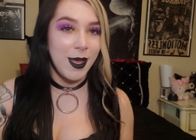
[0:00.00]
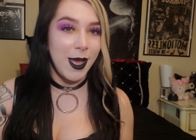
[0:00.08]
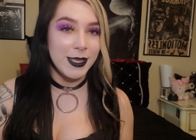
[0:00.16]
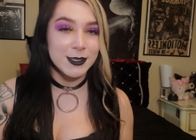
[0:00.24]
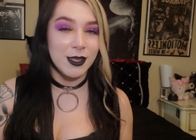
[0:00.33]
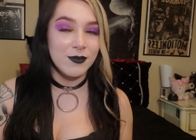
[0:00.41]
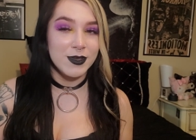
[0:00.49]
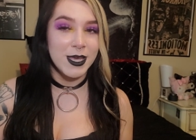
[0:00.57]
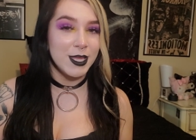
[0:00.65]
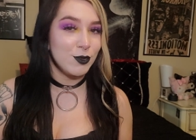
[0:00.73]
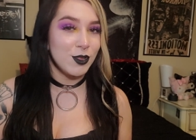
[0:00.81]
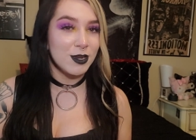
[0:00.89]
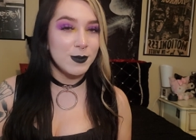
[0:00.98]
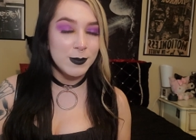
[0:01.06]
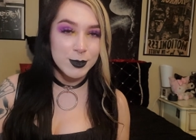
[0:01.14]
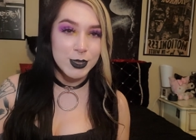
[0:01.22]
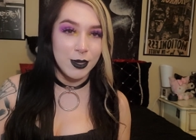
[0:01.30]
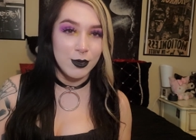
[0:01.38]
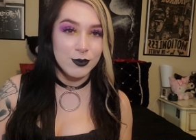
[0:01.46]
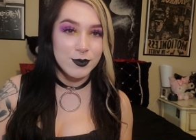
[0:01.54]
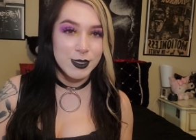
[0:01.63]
I love it. I know a lot of people don't,